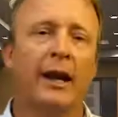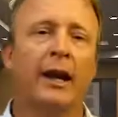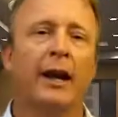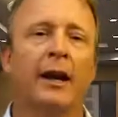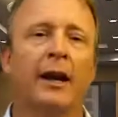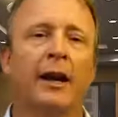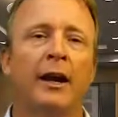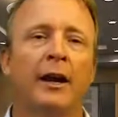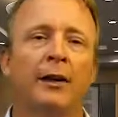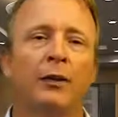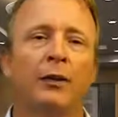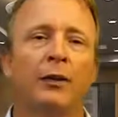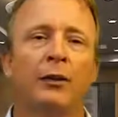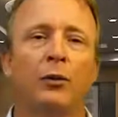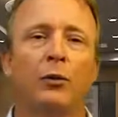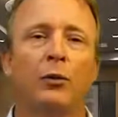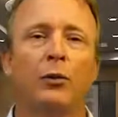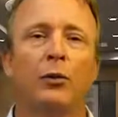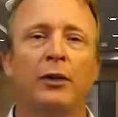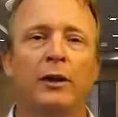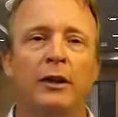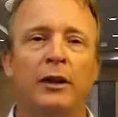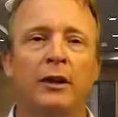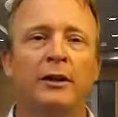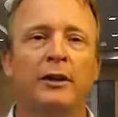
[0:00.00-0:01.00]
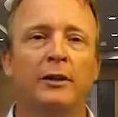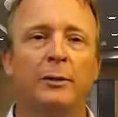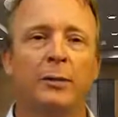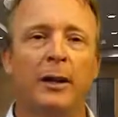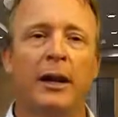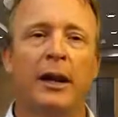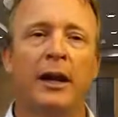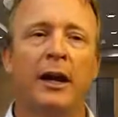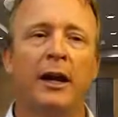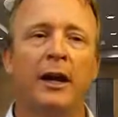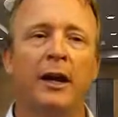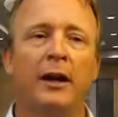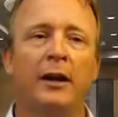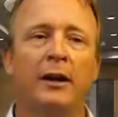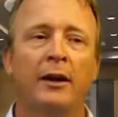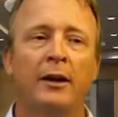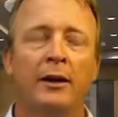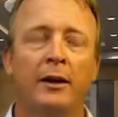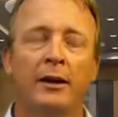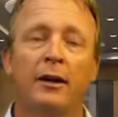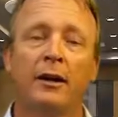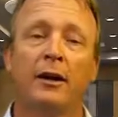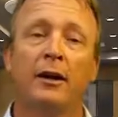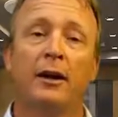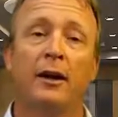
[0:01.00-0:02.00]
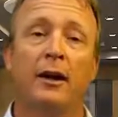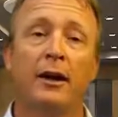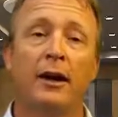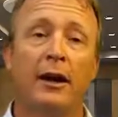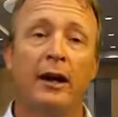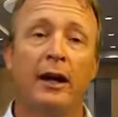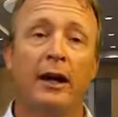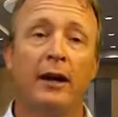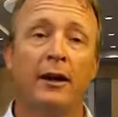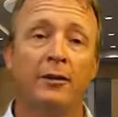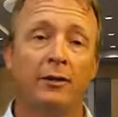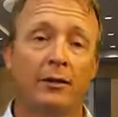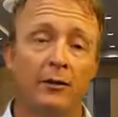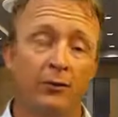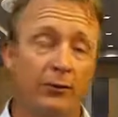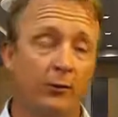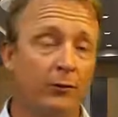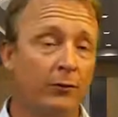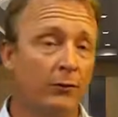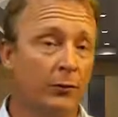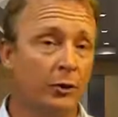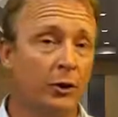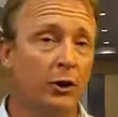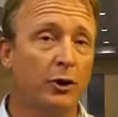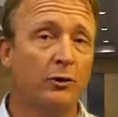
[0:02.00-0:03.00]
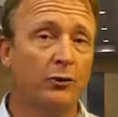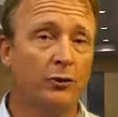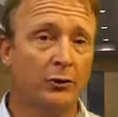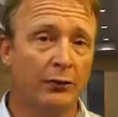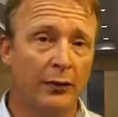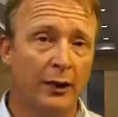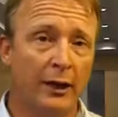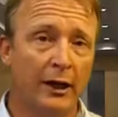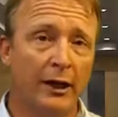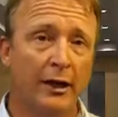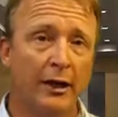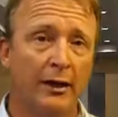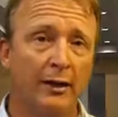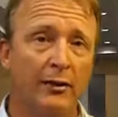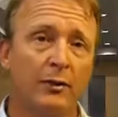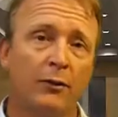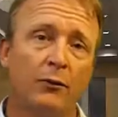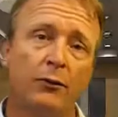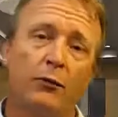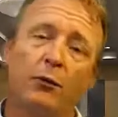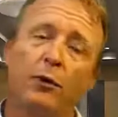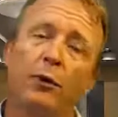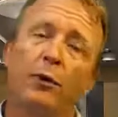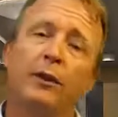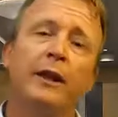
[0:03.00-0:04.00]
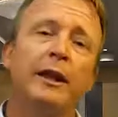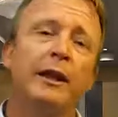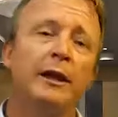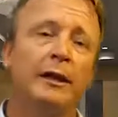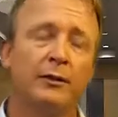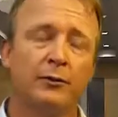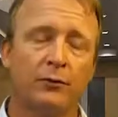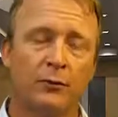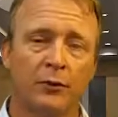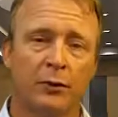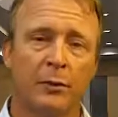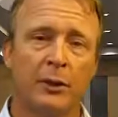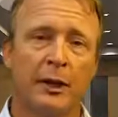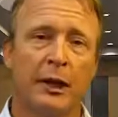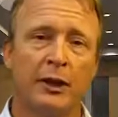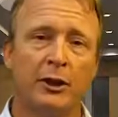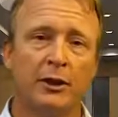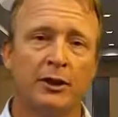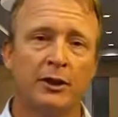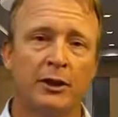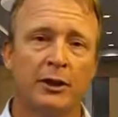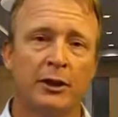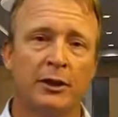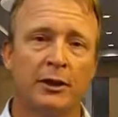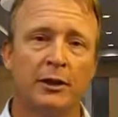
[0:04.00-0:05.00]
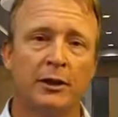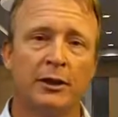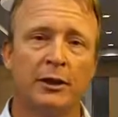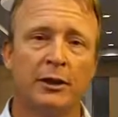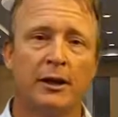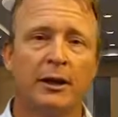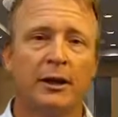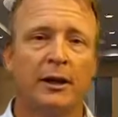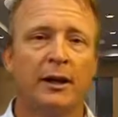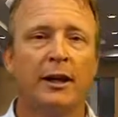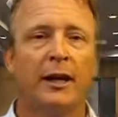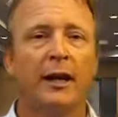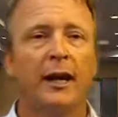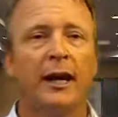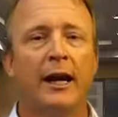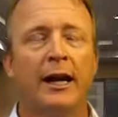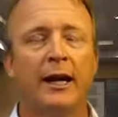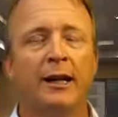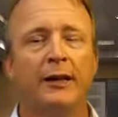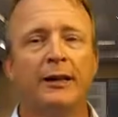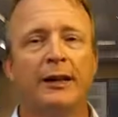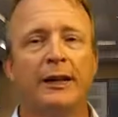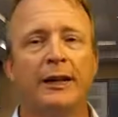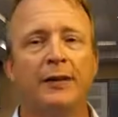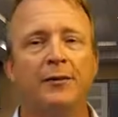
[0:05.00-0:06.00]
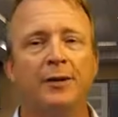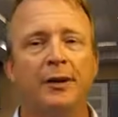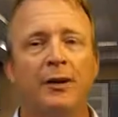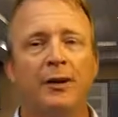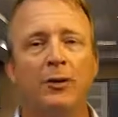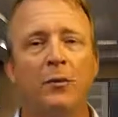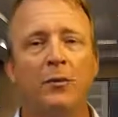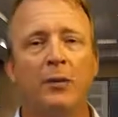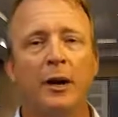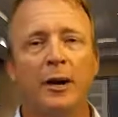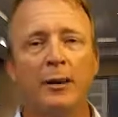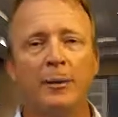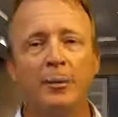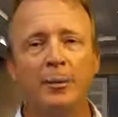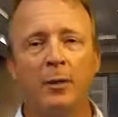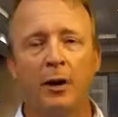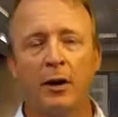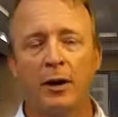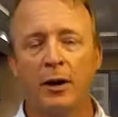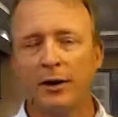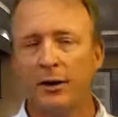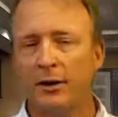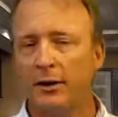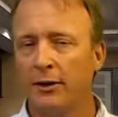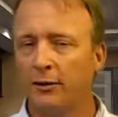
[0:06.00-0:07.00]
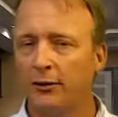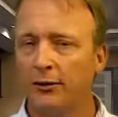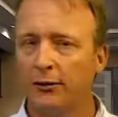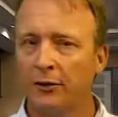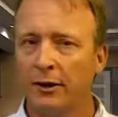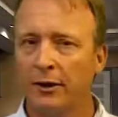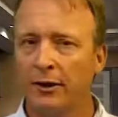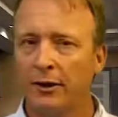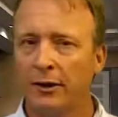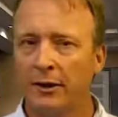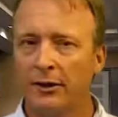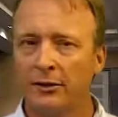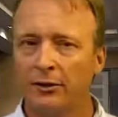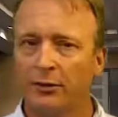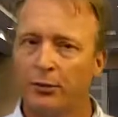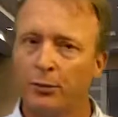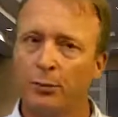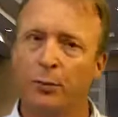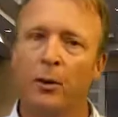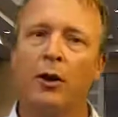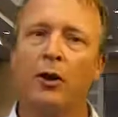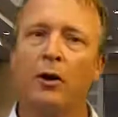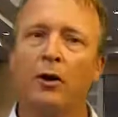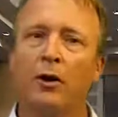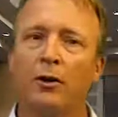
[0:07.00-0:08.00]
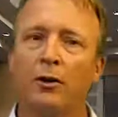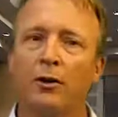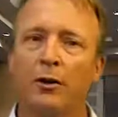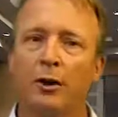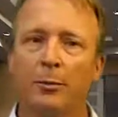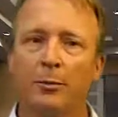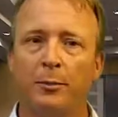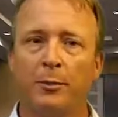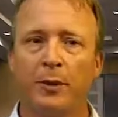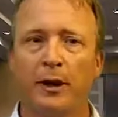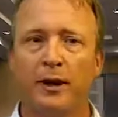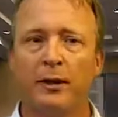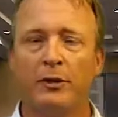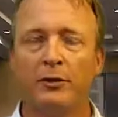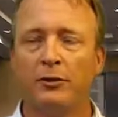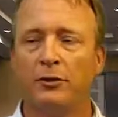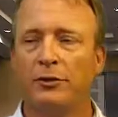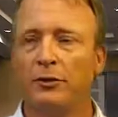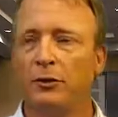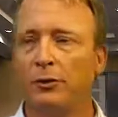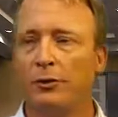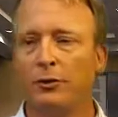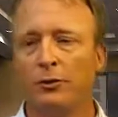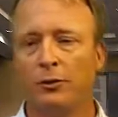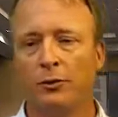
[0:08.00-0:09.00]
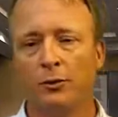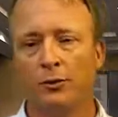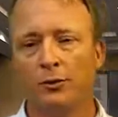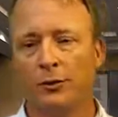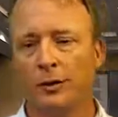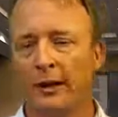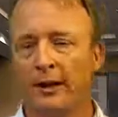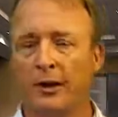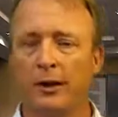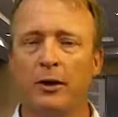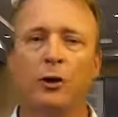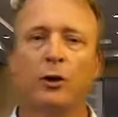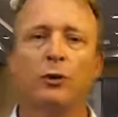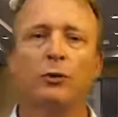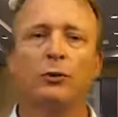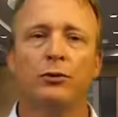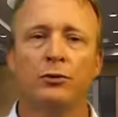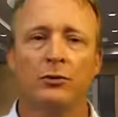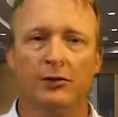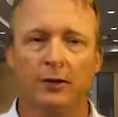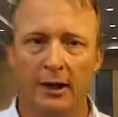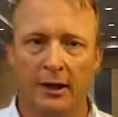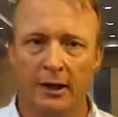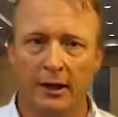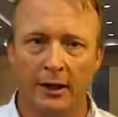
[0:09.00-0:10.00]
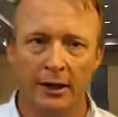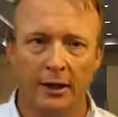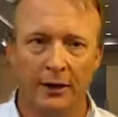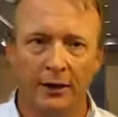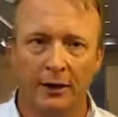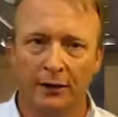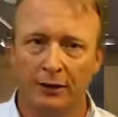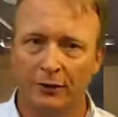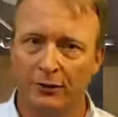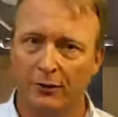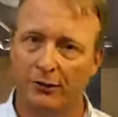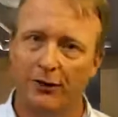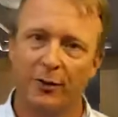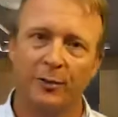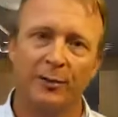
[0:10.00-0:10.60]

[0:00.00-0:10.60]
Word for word: And they're willing to pay a good fee for that information. And even though my market is fairly small compared to like hosting or